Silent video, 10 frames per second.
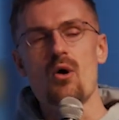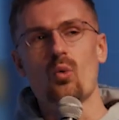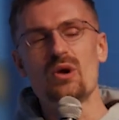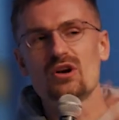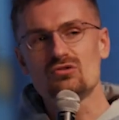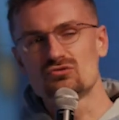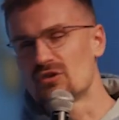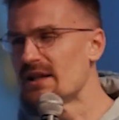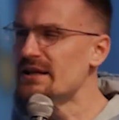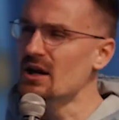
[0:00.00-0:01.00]
We don't
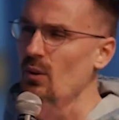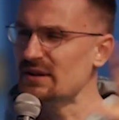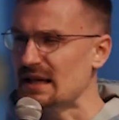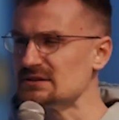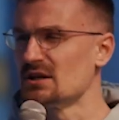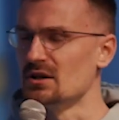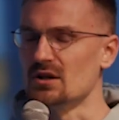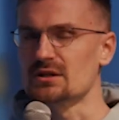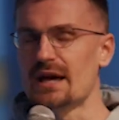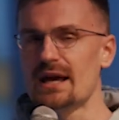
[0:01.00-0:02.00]
really know what that's going to
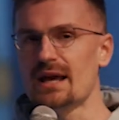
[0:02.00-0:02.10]
look like.